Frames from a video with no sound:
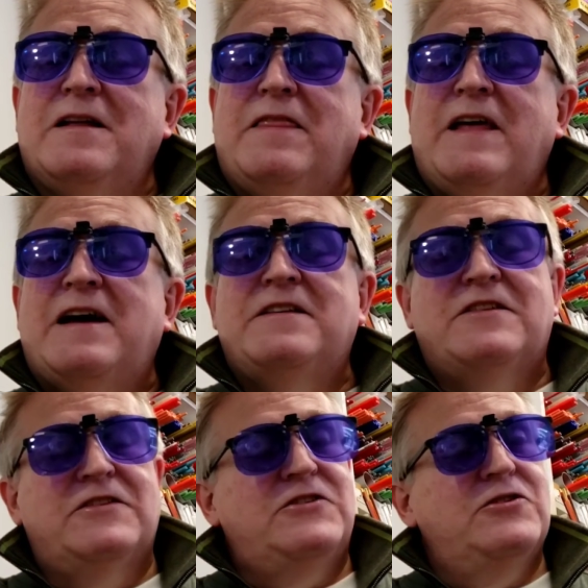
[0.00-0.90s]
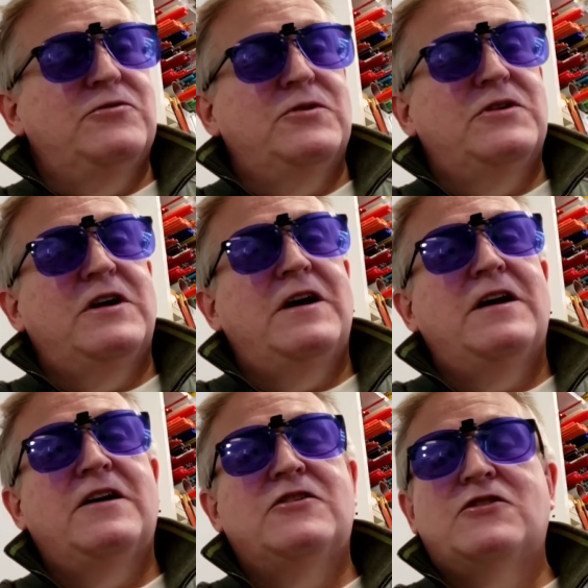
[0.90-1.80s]
That's the silvered
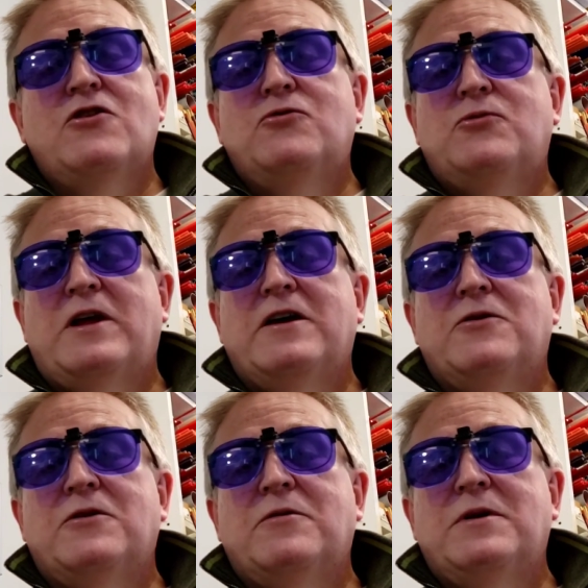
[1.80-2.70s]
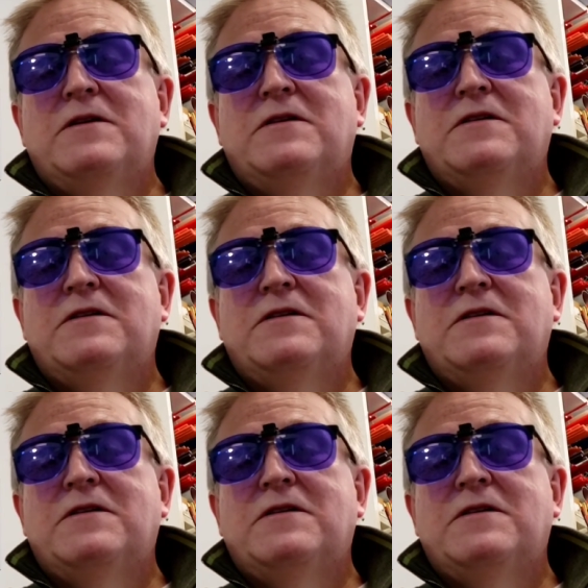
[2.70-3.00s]
snowflake ornament.